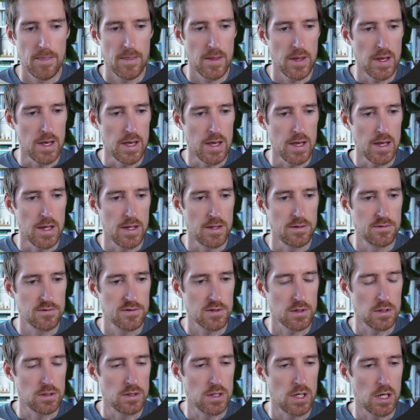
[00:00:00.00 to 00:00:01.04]

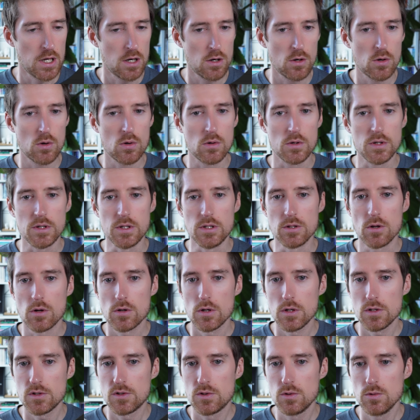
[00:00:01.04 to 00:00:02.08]
And now in
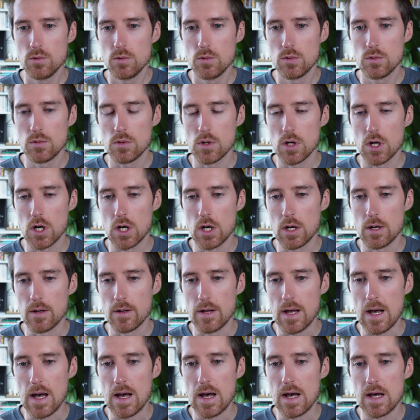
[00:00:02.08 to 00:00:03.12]
order to
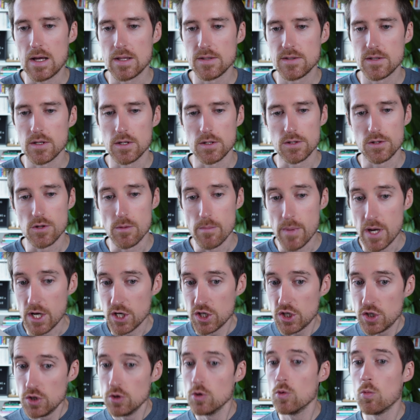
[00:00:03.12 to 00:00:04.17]
add the
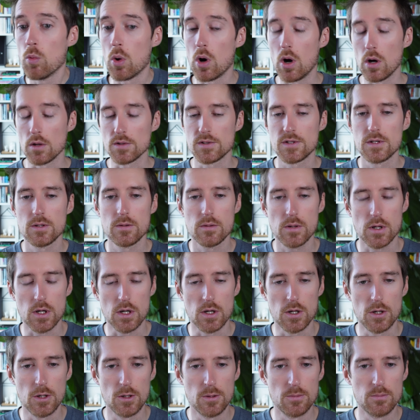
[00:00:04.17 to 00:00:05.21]
mesh you want,
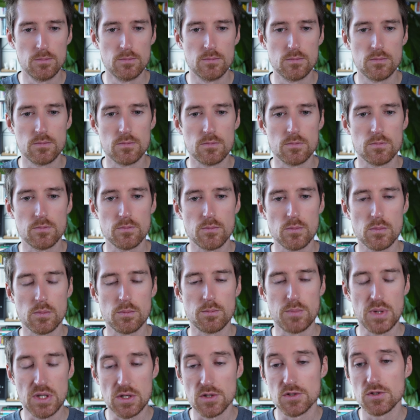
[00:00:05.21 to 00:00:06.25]

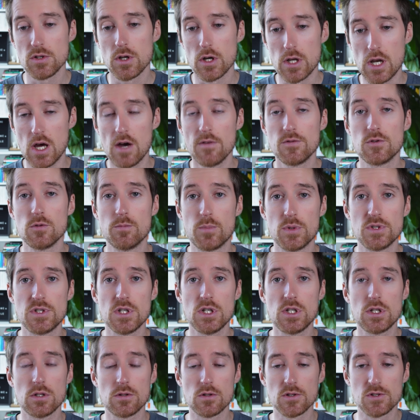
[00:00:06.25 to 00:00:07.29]
because you're gonna have to
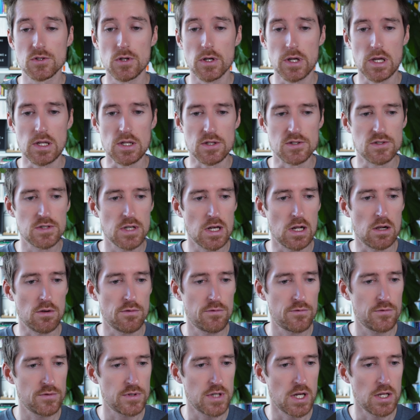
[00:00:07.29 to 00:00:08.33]
position the socket
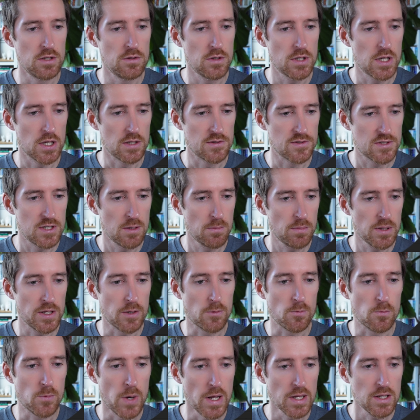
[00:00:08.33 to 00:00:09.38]
itself, then you can simply
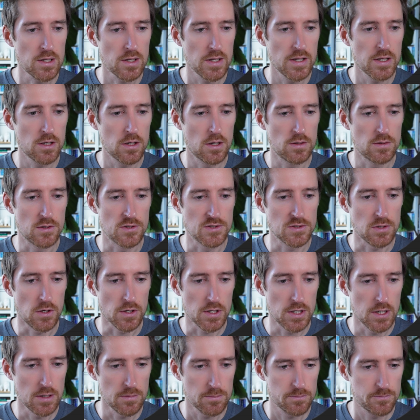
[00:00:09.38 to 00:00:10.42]
right click on the
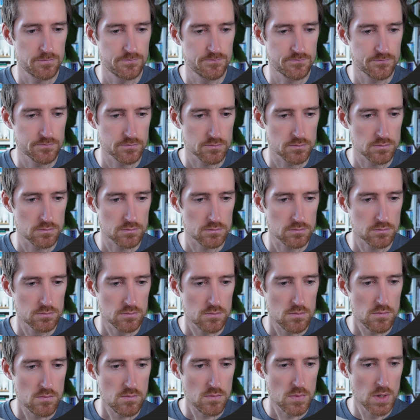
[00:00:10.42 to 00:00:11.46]
socket
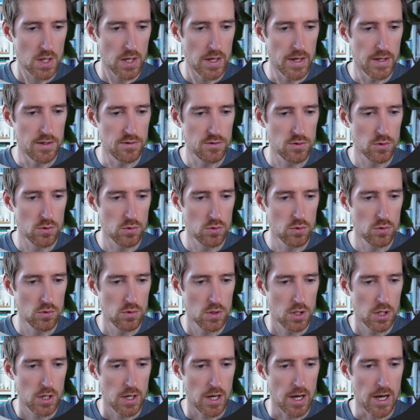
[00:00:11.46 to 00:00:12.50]
and do
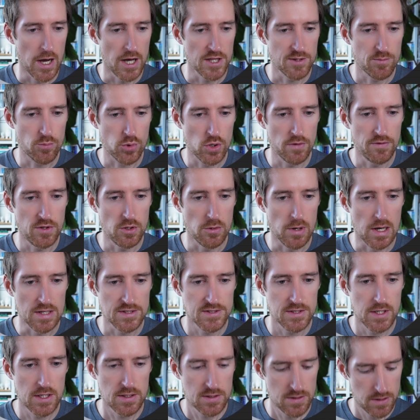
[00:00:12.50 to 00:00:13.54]
add preview
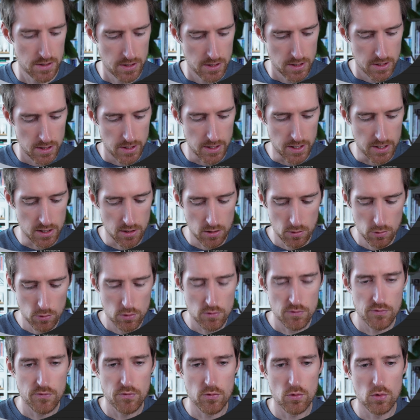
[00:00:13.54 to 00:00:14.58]
asset and look
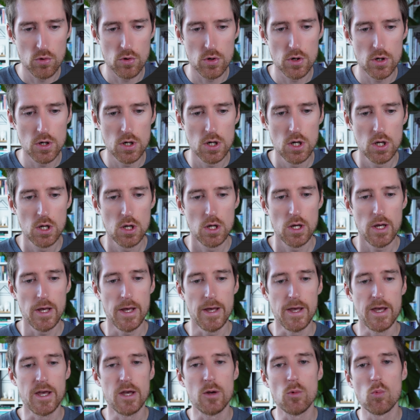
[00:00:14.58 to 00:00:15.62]
for a